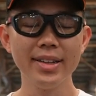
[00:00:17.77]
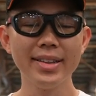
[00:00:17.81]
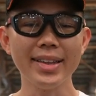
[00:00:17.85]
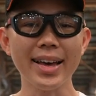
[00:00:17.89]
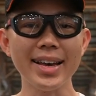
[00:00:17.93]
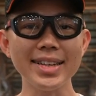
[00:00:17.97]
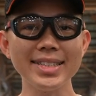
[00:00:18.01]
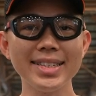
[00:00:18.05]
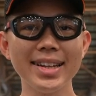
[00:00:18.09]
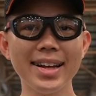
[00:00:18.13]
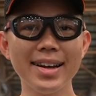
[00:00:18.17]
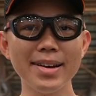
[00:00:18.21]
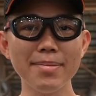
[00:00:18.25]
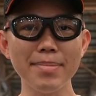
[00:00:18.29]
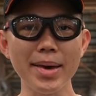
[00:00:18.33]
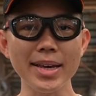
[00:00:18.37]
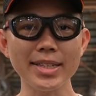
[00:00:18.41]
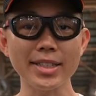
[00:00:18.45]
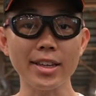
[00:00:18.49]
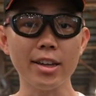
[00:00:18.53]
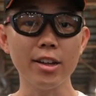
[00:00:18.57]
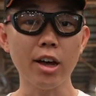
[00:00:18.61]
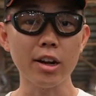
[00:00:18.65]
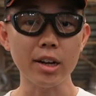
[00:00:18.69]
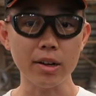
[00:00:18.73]
Tesla
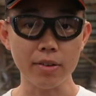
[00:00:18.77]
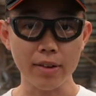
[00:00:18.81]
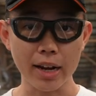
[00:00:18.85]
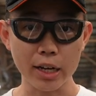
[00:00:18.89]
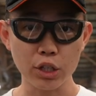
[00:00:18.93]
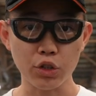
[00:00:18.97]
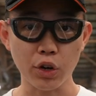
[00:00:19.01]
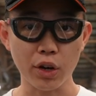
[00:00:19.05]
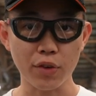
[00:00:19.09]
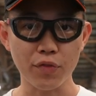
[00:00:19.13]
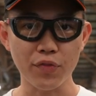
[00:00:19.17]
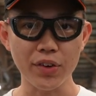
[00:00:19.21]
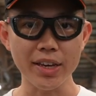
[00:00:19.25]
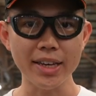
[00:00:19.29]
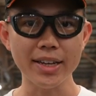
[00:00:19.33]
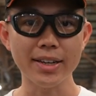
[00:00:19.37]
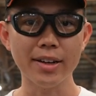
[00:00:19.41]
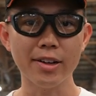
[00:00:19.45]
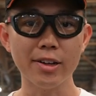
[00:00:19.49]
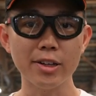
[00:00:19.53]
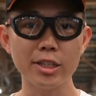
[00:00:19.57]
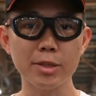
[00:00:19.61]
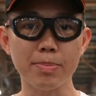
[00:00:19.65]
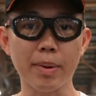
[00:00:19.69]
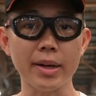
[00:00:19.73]
makes a lot of electric
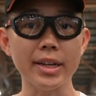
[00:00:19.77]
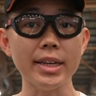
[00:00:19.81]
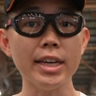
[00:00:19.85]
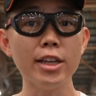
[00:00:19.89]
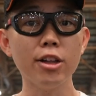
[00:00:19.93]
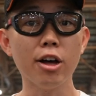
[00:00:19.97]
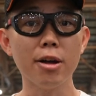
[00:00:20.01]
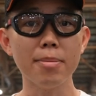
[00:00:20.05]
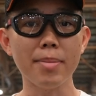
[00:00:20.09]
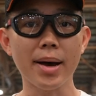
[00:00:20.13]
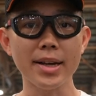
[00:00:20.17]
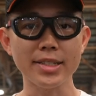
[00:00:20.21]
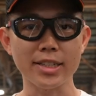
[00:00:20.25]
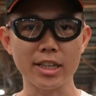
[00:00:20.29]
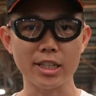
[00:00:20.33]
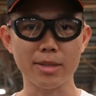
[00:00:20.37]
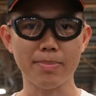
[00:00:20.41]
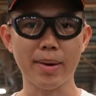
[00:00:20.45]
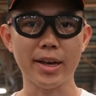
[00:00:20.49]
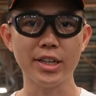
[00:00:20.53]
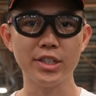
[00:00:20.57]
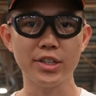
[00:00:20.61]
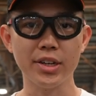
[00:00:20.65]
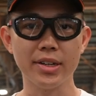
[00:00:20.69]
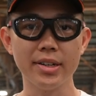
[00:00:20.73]
vehicles, but Elon Musk has
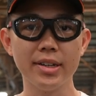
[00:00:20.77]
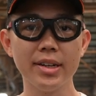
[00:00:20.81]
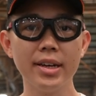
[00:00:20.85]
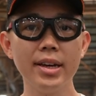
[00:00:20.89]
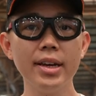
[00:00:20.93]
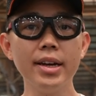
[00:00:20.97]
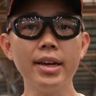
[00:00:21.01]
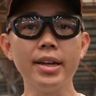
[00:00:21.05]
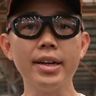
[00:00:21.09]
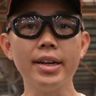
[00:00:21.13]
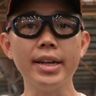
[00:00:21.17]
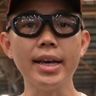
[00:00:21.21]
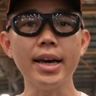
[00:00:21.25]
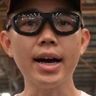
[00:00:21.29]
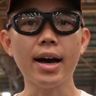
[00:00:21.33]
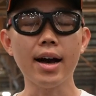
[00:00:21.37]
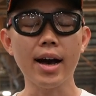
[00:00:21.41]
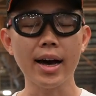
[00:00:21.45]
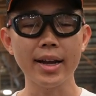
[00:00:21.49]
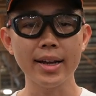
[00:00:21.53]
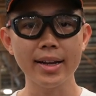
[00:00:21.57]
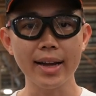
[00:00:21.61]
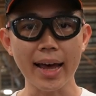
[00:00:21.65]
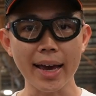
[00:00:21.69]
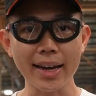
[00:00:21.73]
mentioned they
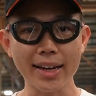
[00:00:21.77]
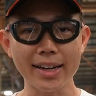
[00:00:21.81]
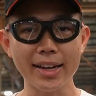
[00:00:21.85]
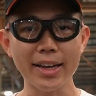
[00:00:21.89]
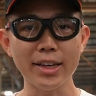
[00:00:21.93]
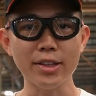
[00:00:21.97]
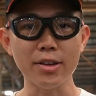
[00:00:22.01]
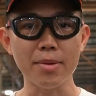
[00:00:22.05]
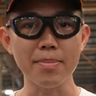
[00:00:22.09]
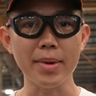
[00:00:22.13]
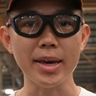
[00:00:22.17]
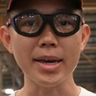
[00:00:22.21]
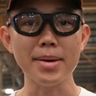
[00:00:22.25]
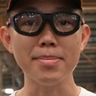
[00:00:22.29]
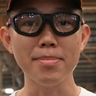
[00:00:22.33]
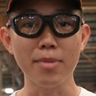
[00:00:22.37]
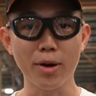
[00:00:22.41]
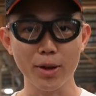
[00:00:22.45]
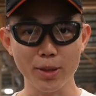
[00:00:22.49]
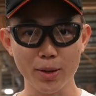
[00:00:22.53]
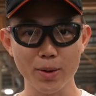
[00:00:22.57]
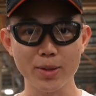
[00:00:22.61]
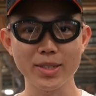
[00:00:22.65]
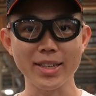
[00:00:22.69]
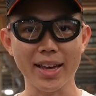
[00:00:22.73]
are unlikely to make
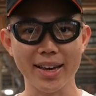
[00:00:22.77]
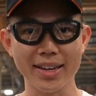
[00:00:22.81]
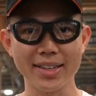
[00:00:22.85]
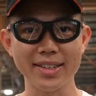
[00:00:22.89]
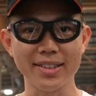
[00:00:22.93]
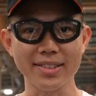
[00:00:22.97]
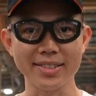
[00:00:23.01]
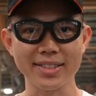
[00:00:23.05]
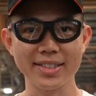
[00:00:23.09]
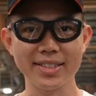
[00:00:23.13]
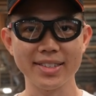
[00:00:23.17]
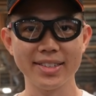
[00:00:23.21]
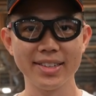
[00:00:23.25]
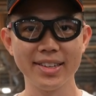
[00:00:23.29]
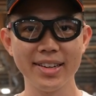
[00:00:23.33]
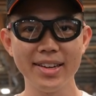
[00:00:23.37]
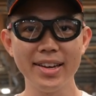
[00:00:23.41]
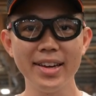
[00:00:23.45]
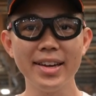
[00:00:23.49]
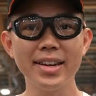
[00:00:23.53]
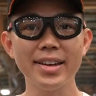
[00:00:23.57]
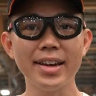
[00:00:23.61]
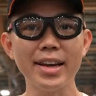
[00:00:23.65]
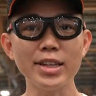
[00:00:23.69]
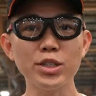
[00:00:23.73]
motorcycles.
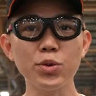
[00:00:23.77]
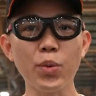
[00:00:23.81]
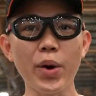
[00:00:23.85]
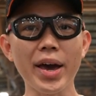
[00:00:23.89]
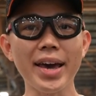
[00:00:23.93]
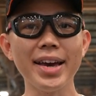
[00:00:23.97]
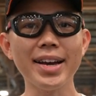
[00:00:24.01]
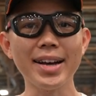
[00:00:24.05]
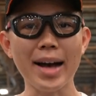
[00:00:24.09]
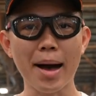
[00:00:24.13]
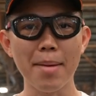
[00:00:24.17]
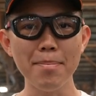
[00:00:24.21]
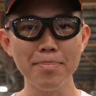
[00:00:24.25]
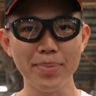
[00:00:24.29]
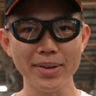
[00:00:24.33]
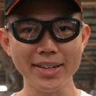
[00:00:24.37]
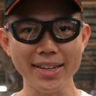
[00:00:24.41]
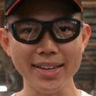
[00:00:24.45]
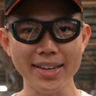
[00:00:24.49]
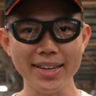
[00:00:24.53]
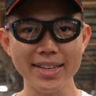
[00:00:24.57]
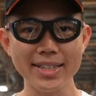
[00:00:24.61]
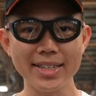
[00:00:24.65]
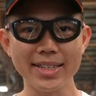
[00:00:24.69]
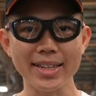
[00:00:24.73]
That's where
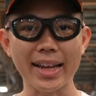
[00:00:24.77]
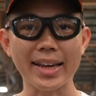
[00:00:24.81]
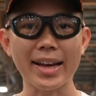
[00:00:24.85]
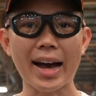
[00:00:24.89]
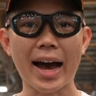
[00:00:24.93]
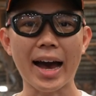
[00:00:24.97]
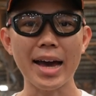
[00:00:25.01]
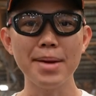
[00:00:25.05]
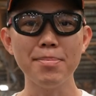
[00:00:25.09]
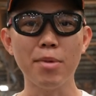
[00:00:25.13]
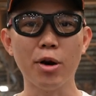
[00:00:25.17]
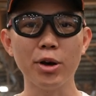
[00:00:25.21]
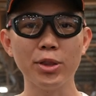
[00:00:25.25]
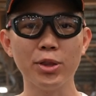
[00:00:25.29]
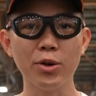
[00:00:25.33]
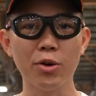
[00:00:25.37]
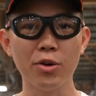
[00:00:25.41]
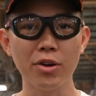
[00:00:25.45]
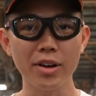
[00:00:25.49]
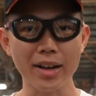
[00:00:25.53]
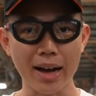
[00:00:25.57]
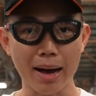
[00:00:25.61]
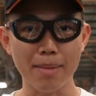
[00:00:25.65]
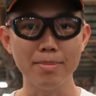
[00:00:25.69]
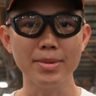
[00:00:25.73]
companies like
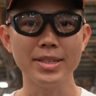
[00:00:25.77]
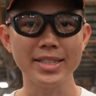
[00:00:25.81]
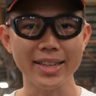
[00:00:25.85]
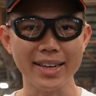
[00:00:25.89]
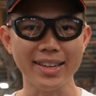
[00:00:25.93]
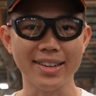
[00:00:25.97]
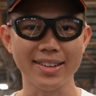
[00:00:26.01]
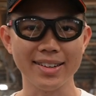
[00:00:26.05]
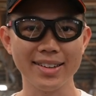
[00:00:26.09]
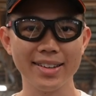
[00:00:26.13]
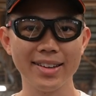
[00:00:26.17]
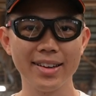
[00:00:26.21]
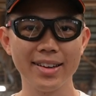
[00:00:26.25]
I-Motor comes in